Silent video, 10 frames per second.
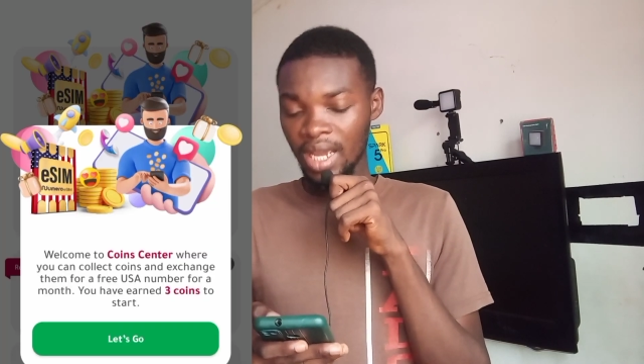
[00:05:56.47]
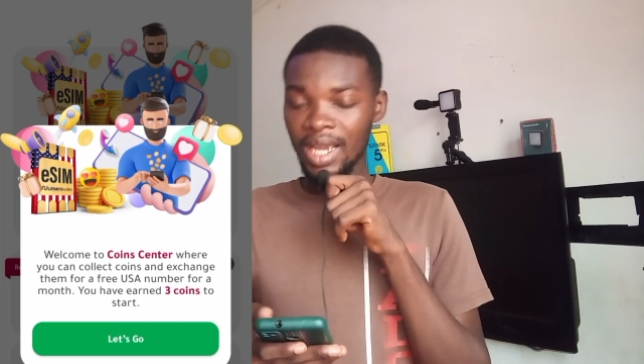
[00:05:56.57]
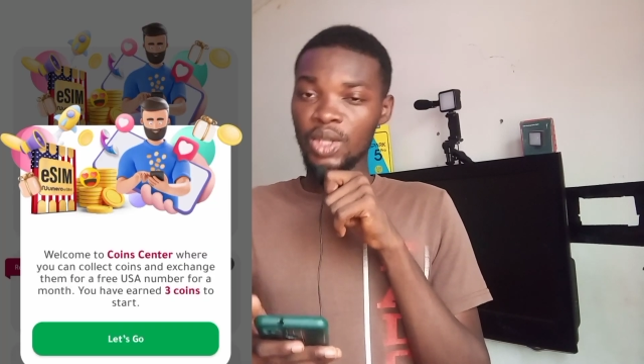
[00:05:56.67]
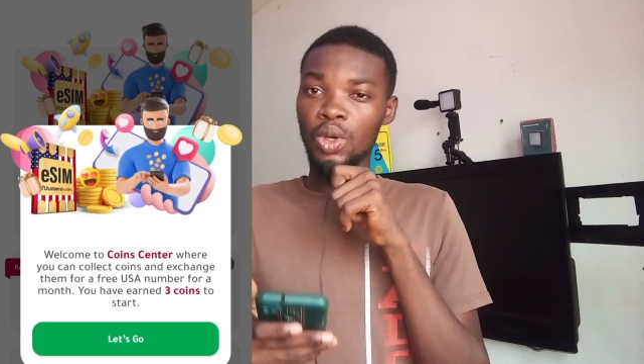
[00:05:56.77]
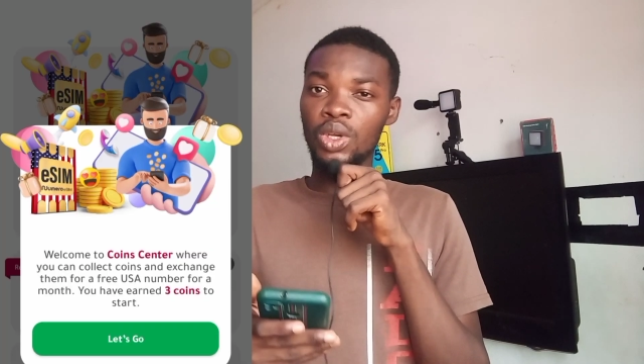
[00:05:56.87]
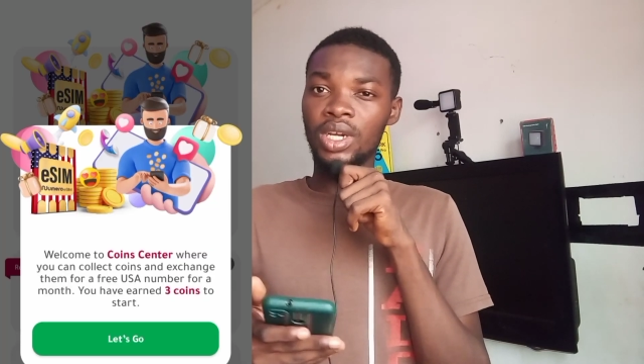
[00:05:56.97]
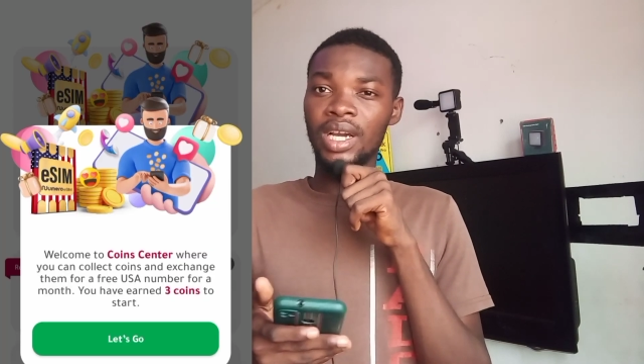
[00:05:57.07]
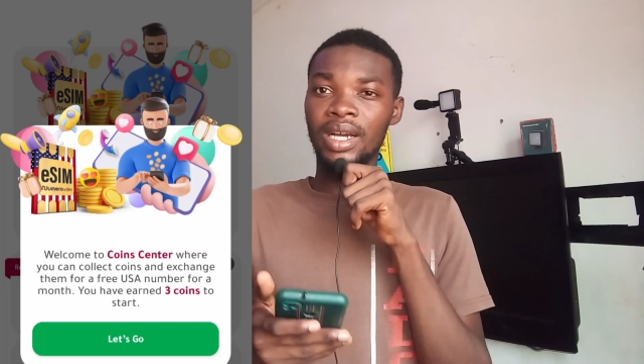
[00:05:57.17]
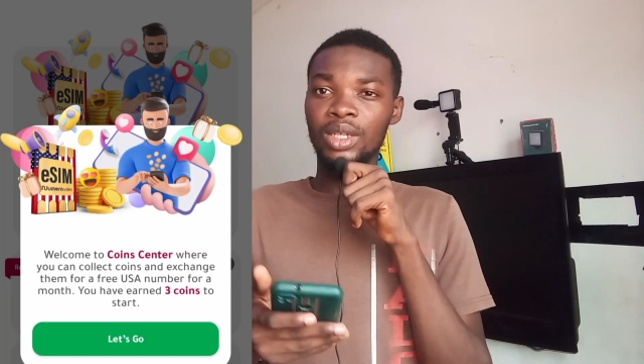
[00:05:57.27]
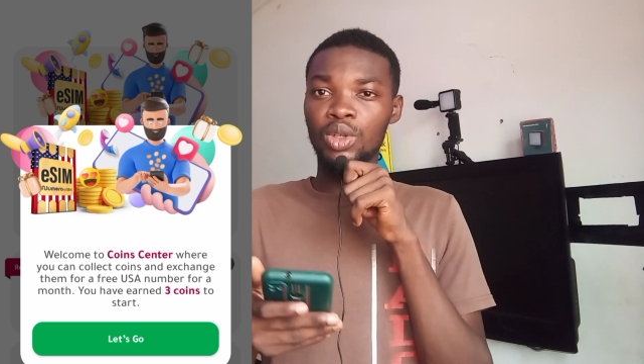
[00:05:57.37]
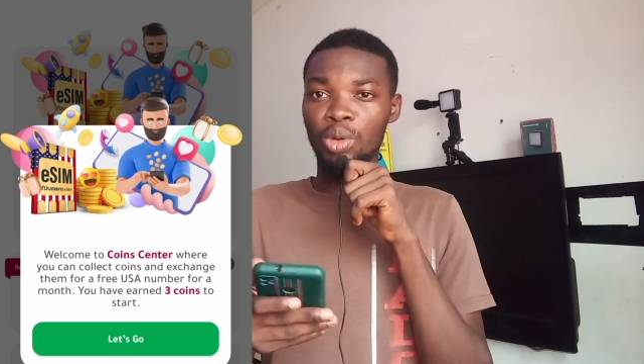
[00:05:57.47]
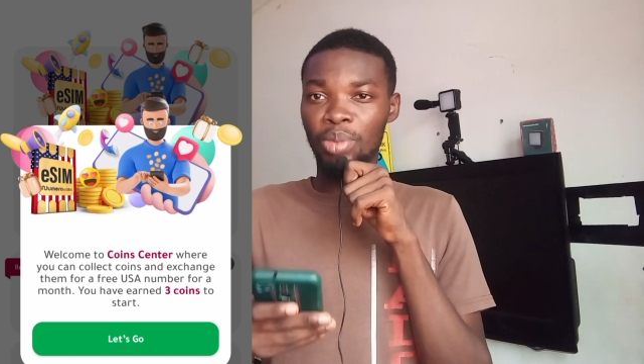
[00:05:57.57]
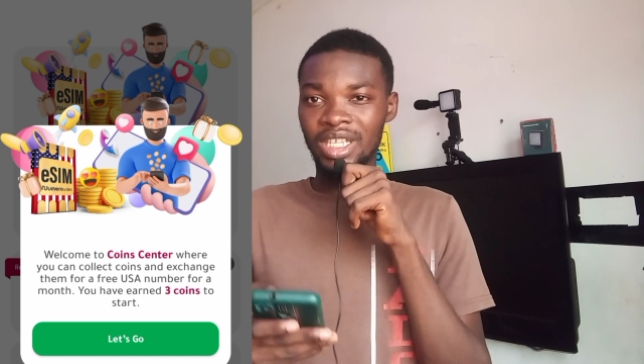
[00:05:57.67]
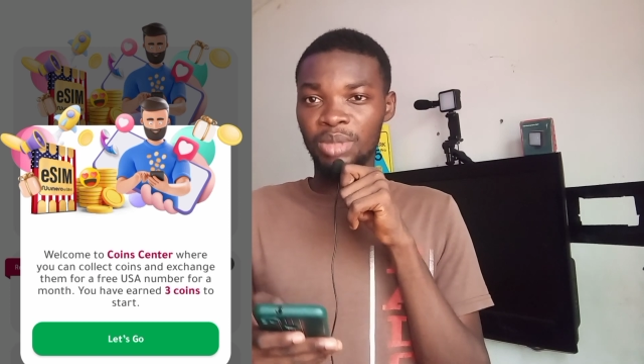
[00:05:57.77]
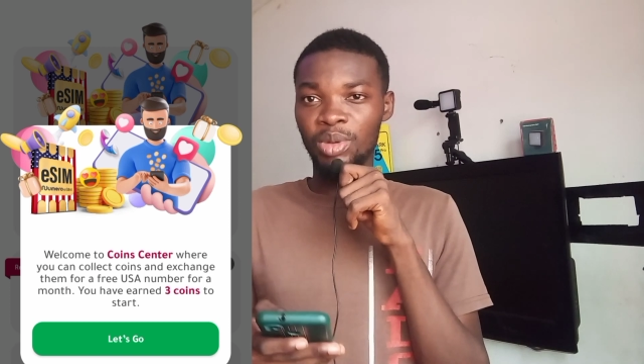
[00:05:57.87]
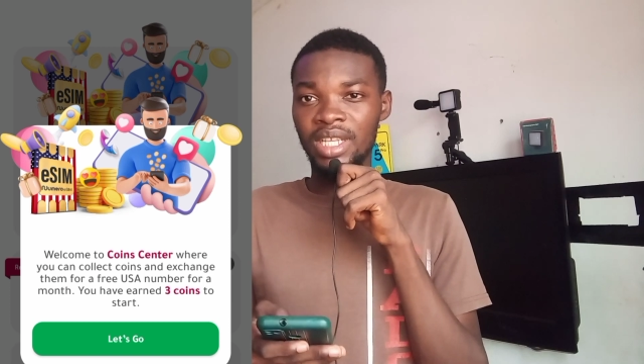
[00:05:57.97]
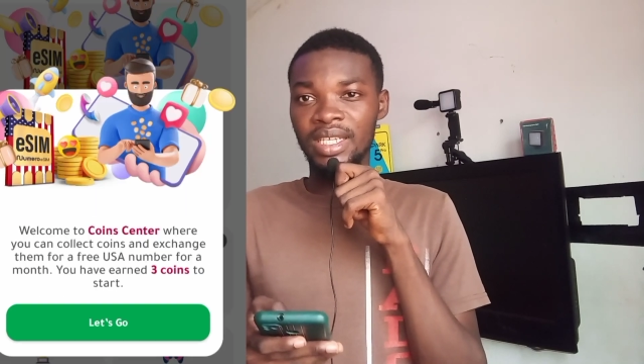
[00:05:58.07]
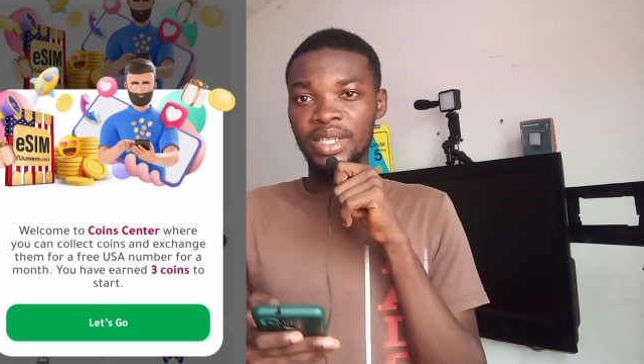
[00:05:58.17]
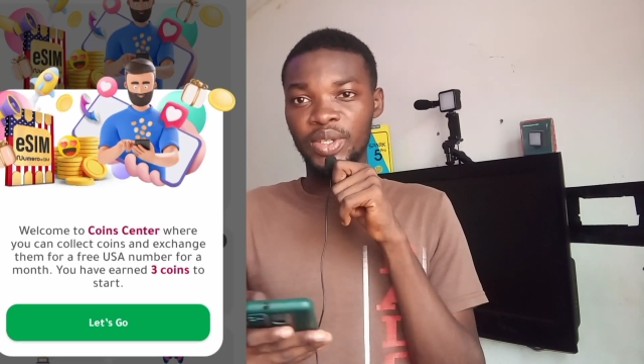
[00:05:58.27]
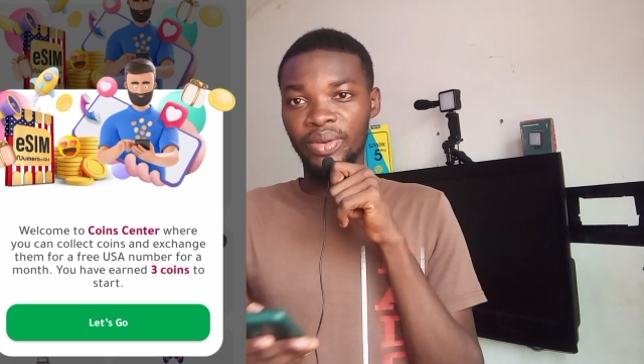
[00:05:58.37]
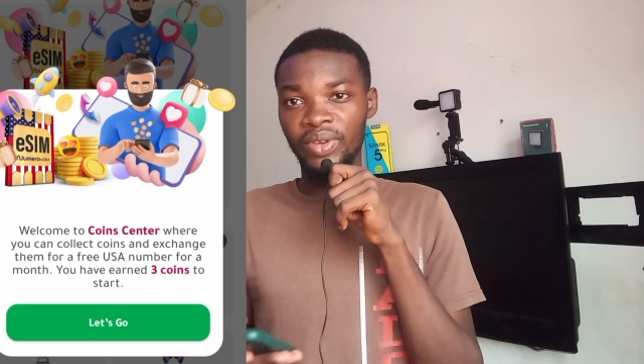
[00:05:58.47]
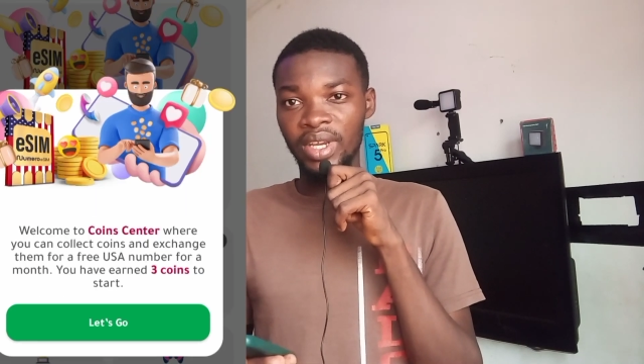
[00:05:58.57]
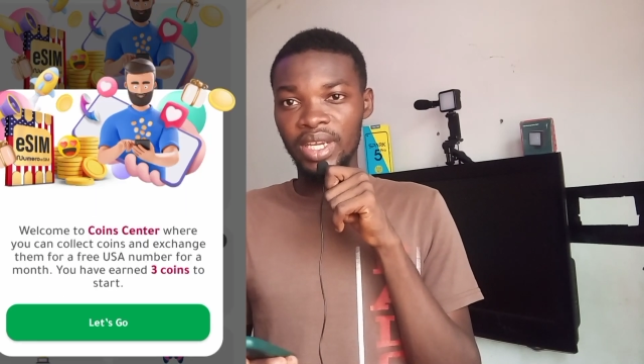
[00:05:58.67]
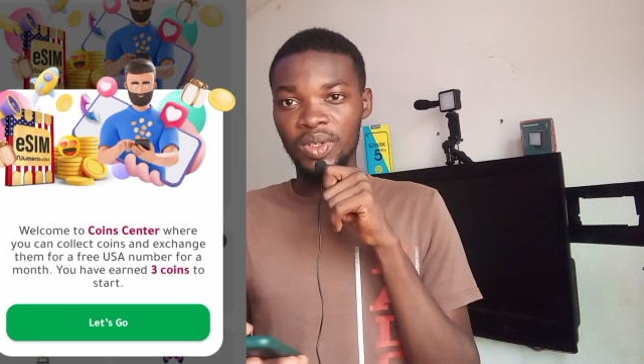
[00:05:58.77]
So you can participate in surveys,